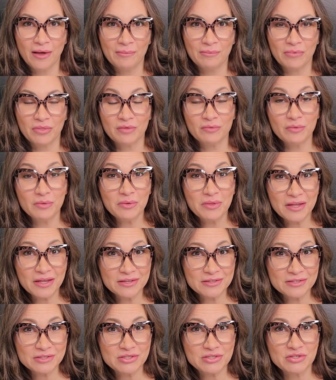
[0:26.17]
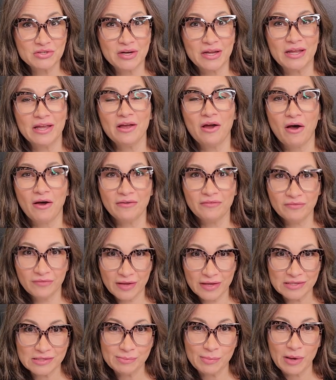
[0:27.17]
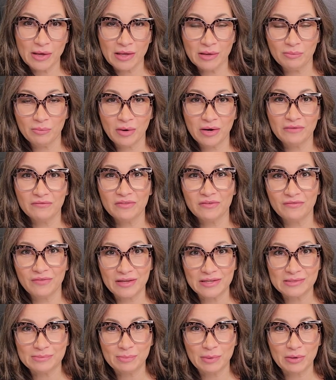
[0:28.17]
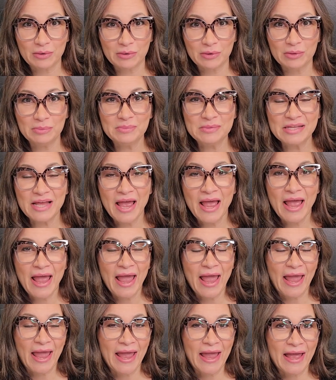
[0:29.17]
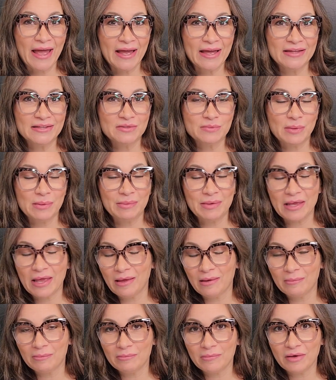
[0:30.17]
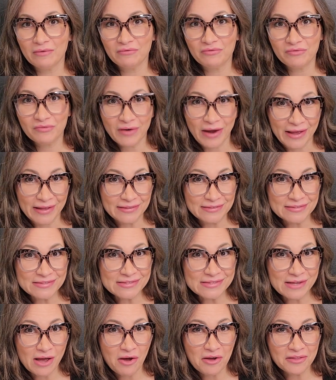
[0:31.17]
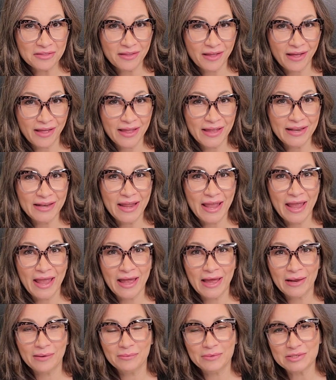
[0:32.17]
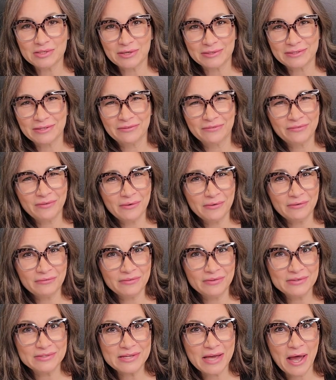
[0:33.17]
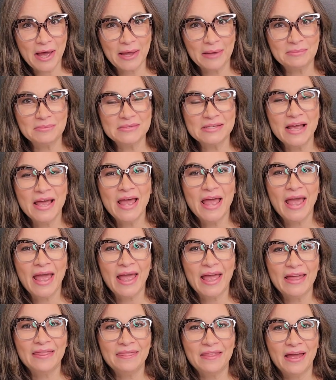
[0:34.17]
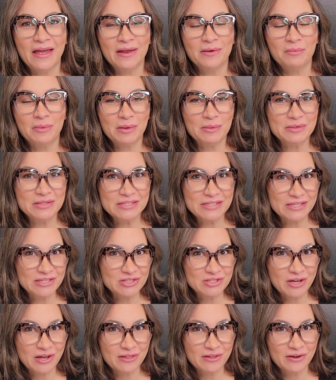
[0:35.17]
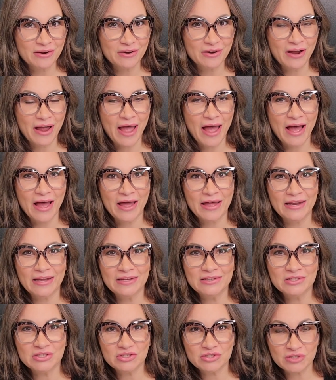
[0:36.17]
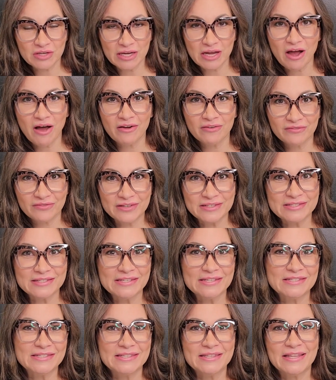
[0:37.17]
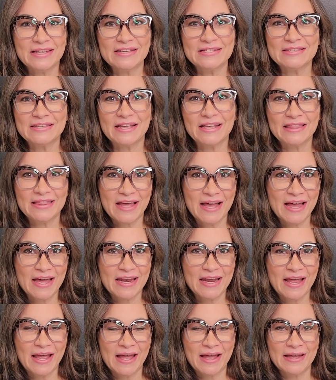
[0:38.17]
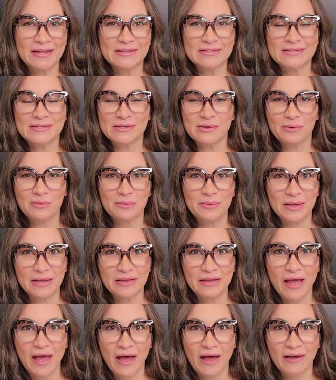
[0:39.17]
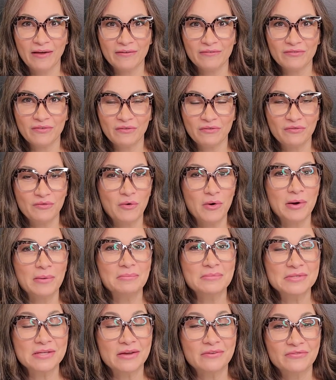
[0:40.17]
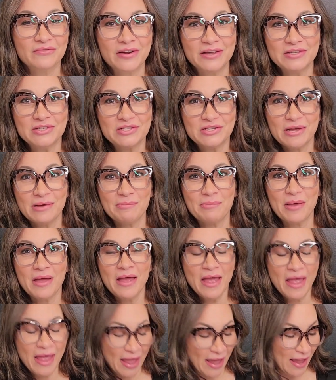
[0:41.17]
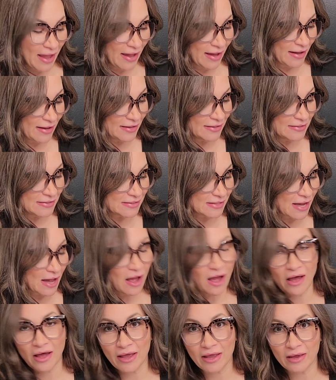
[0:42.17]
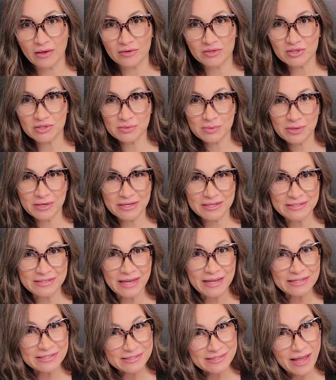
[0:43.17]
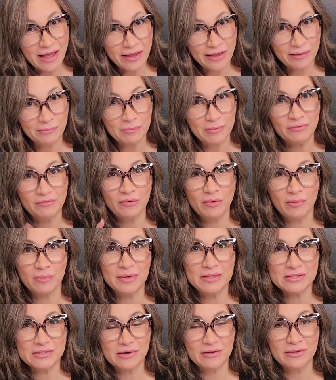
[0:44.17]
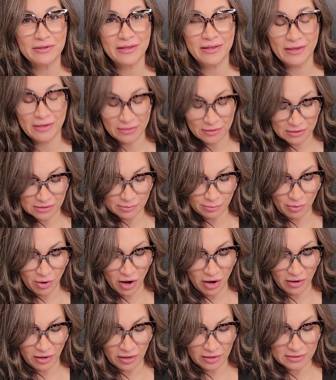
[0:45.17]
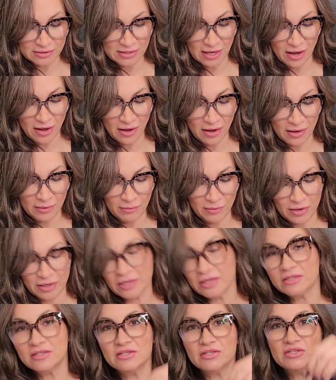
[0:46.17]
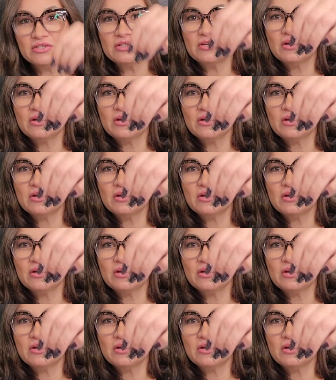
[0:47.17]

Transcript: through the industry on Facebook in one of the Facebook groups. And we became friends online and we talked on the phone a few times. And then we would see each other at industry conferences and things like that. And so we have formed a friendship. And I just wanted to take a second before we start looking at this product. I wanted to show